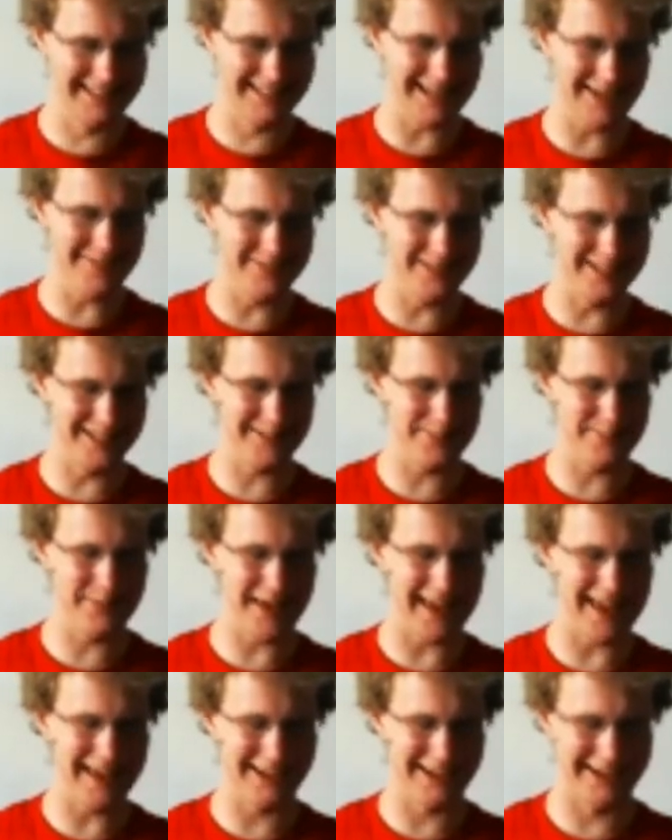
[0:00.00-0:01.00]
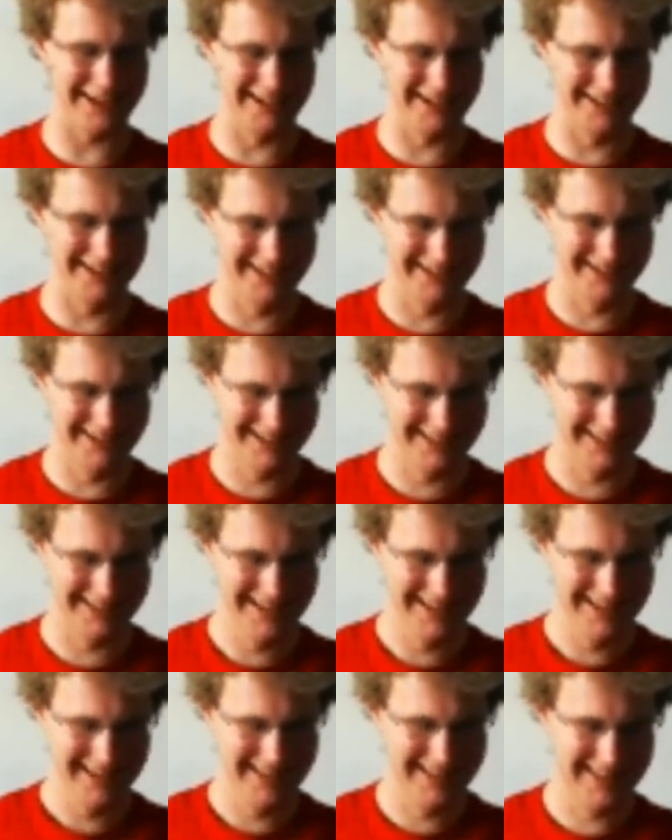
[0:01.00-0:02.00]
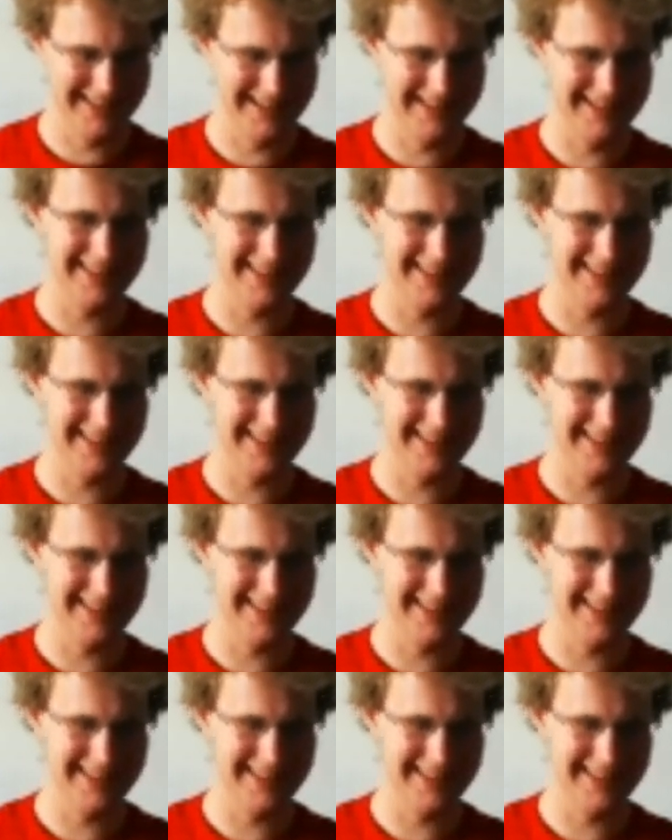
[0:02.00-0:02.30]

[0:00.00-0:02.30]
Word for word: James is a banker. Yeah.